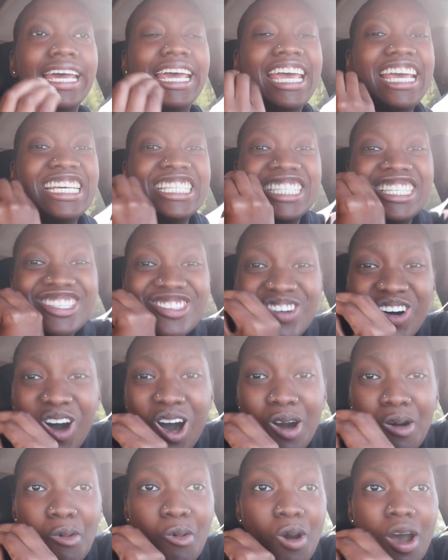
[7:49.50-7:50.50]
it's
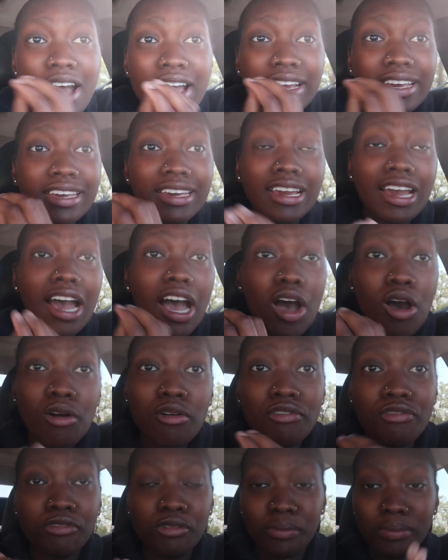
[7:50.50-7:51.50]
not working
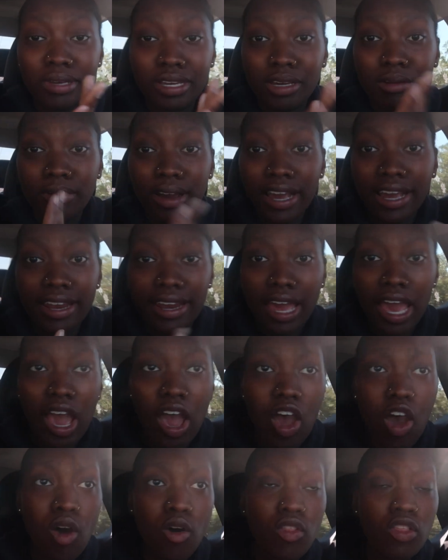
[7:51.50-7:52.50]
out for me right
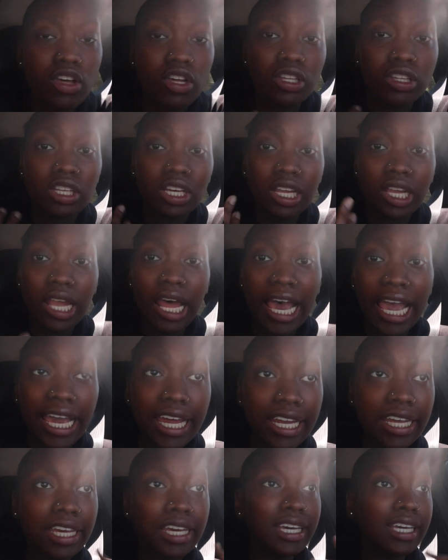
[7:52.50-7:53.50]
now. The
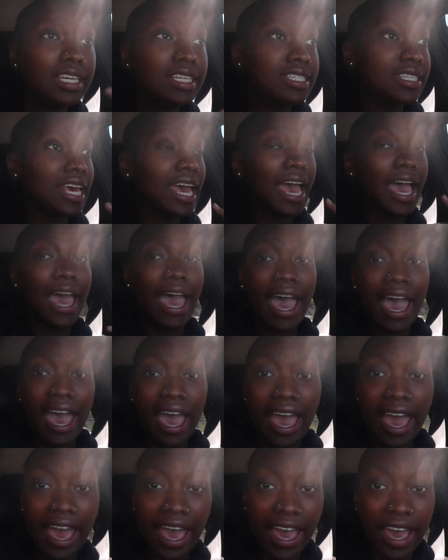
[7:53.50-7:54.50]
lighting is
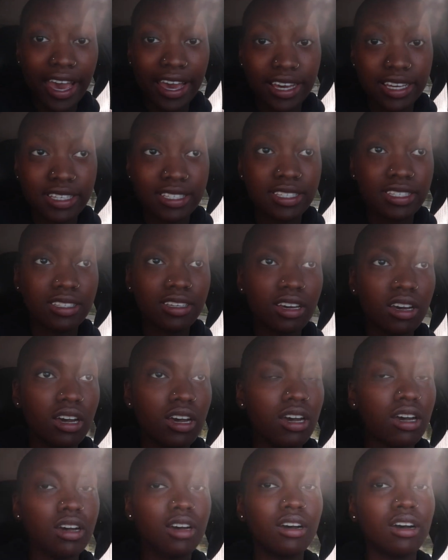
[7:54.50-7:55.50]
ass.
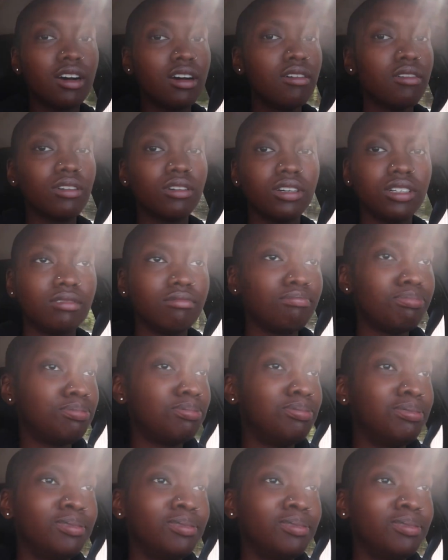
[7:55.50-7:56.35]
Hold on.